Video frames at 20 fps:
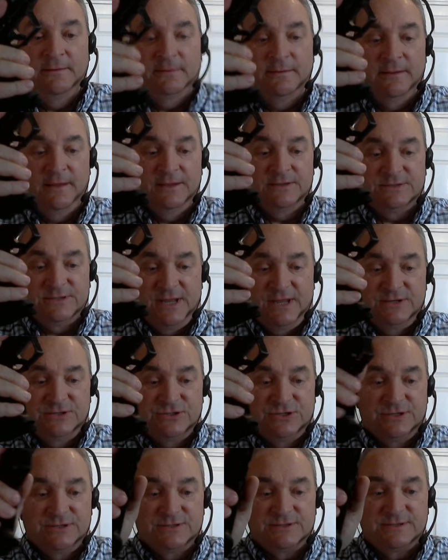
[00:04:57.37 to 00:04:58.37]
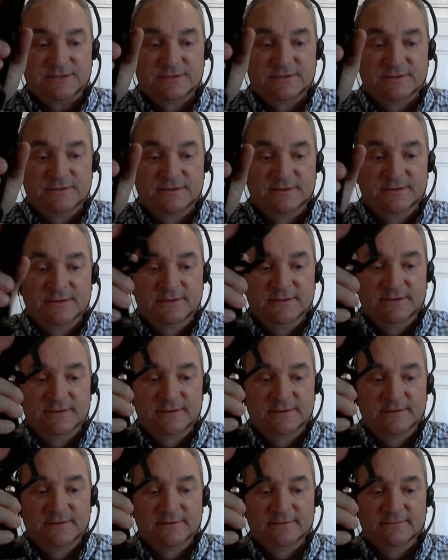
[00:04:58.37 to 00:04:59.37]
extensions,
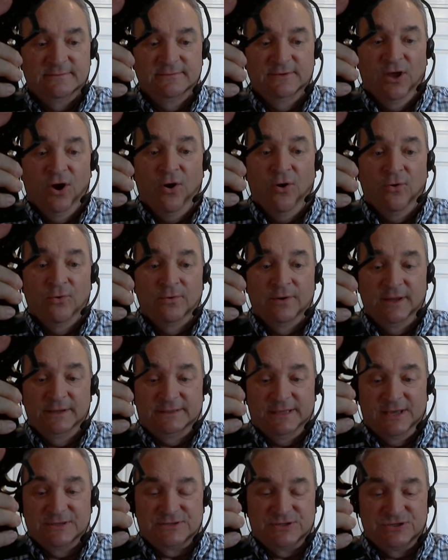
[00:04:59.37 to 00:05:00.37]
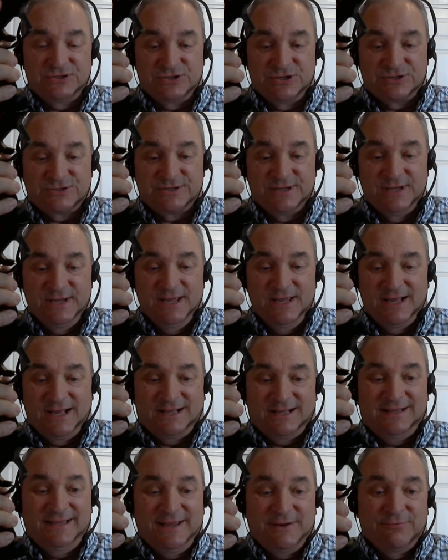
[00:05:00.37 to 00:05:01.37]
no, it doesn't just
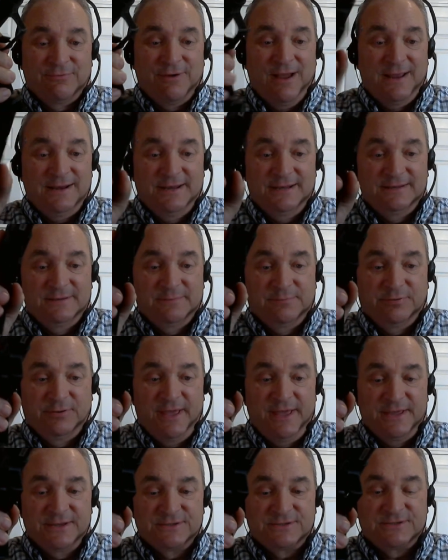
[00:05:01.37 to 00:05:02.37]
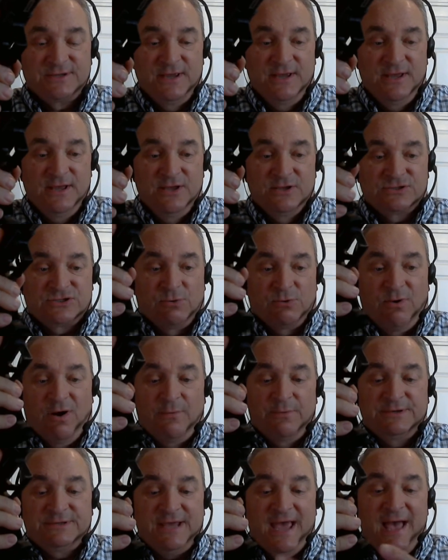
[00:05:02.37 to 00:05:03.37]
click right into place. So what
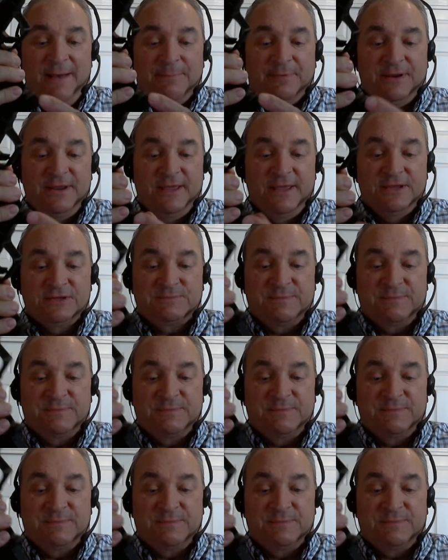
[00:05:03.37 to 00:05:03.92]
was happening is